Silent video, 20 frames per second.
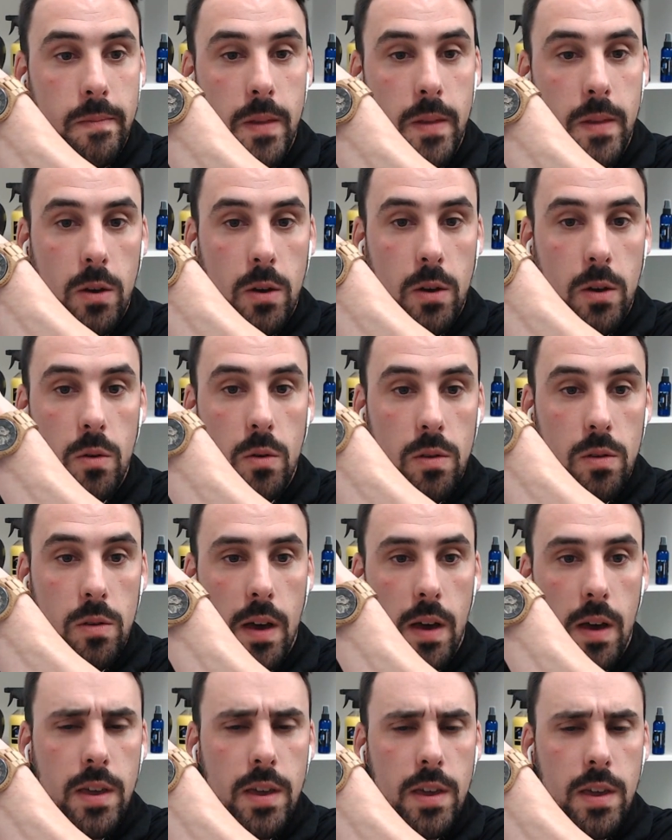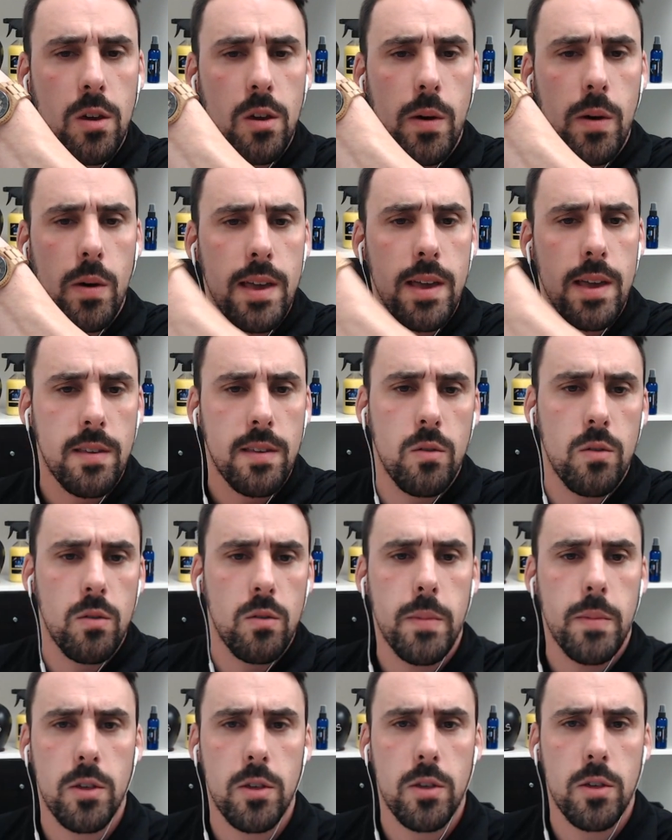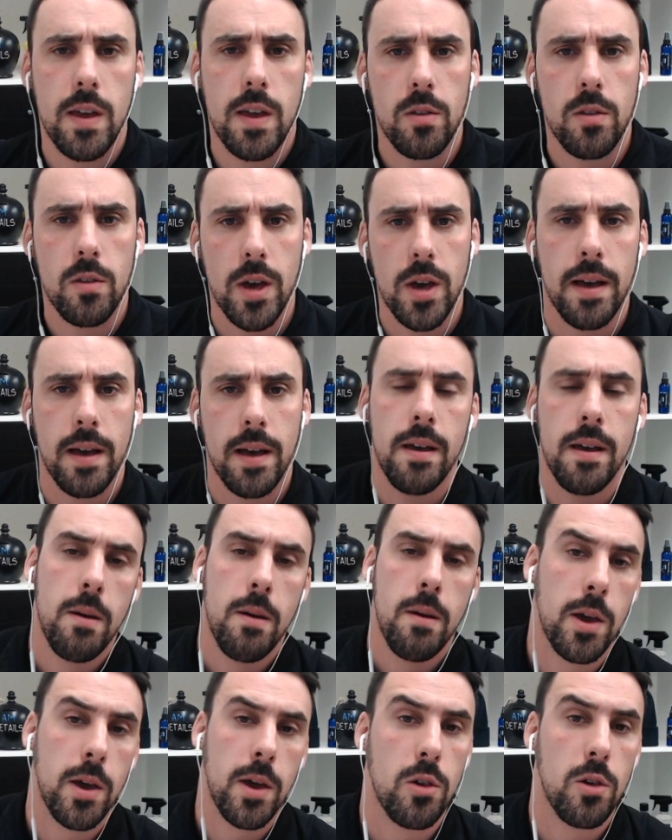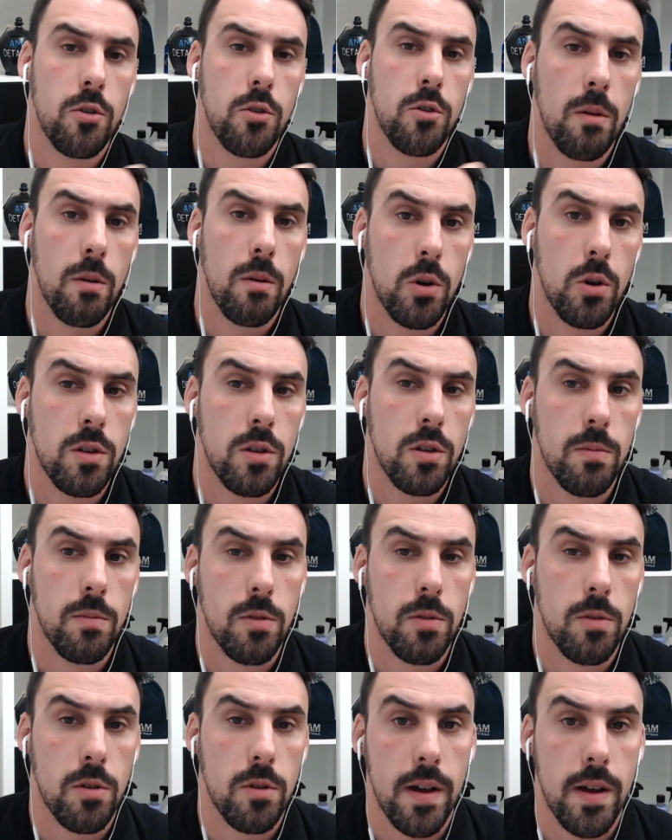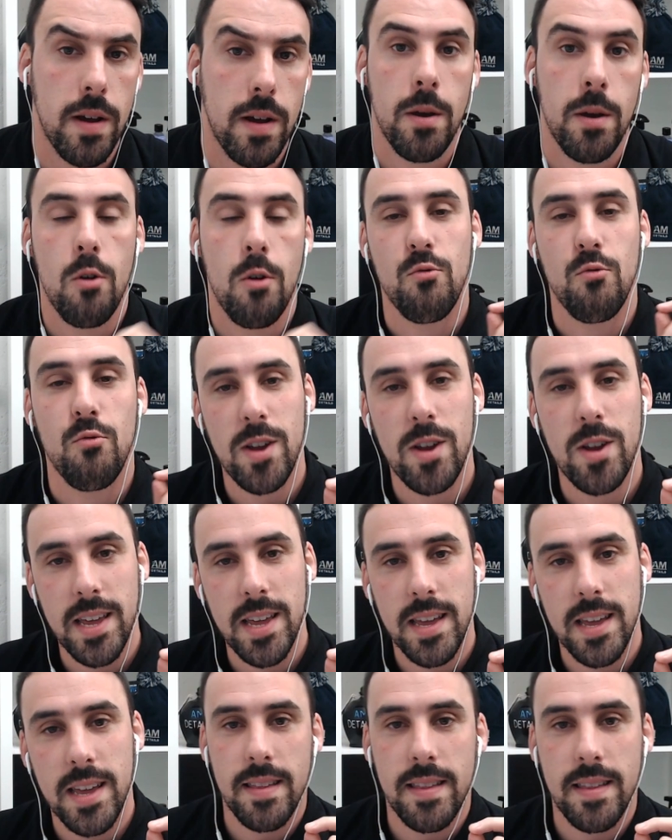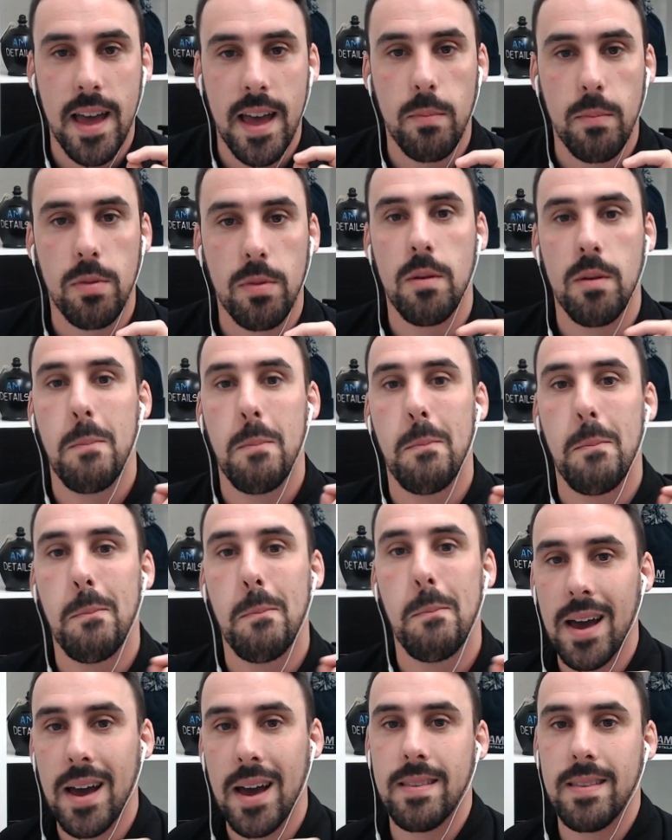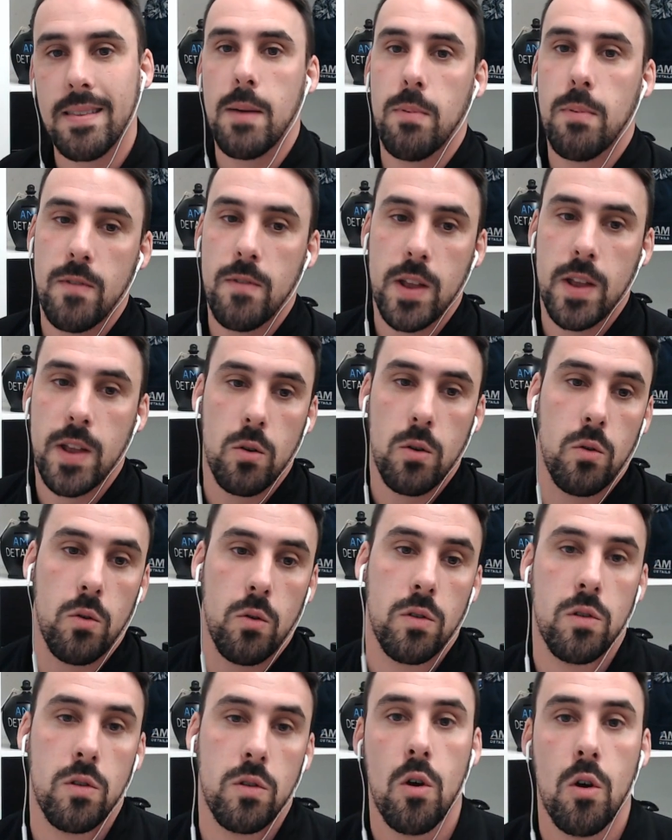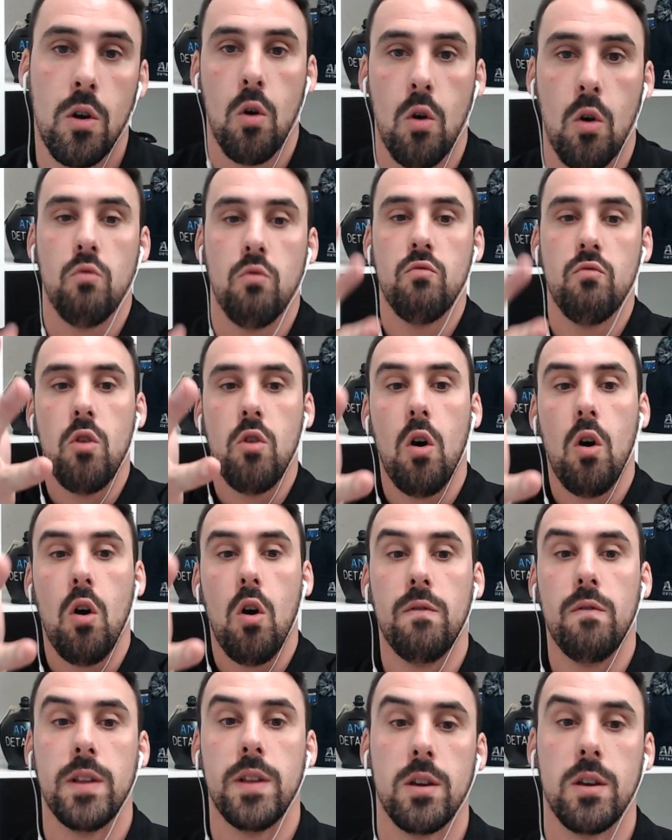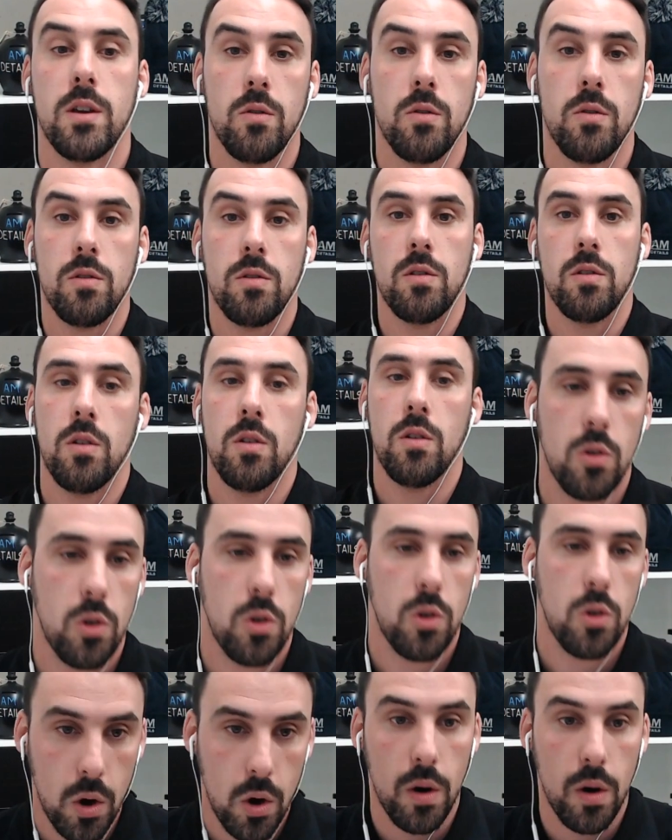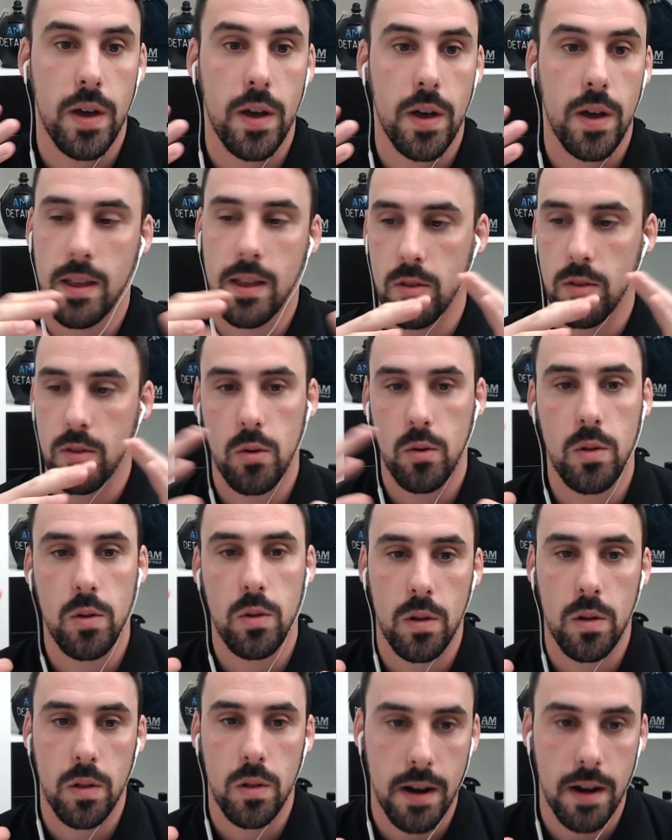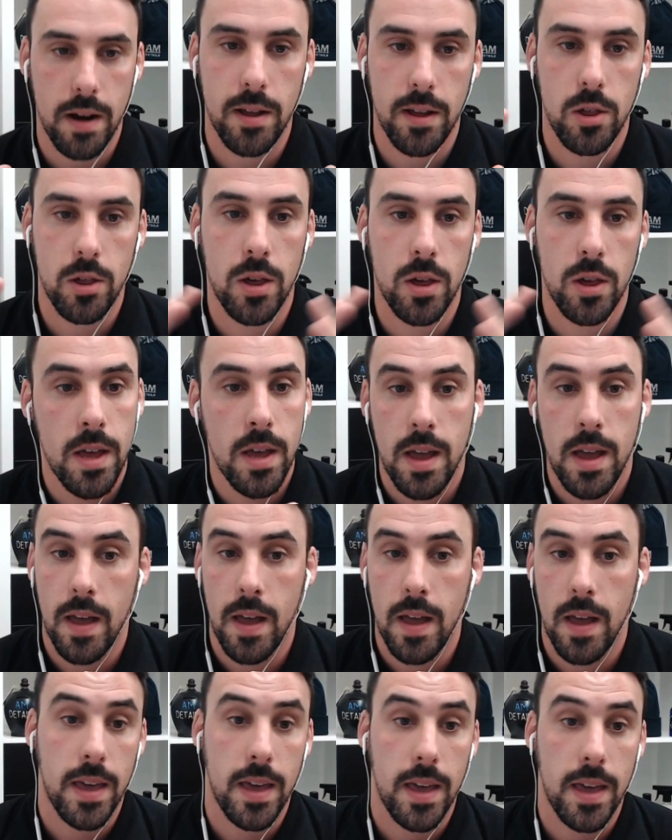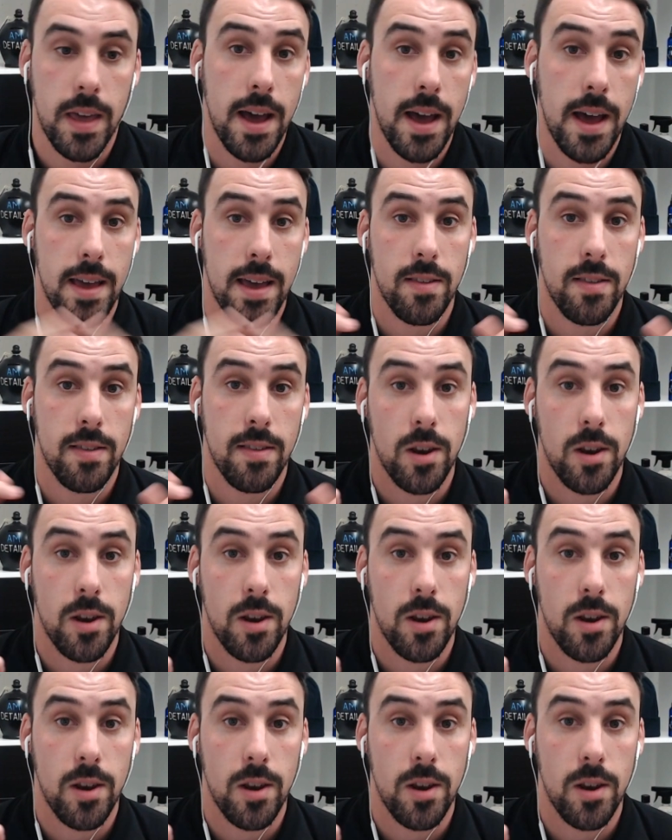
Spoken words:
There it goes. I think you can quite easily do it by just hitting the chat. Make sure you drop John a subscribe. Really in depth, my type of videos, raw videos shot in his cool little garage, and the guy is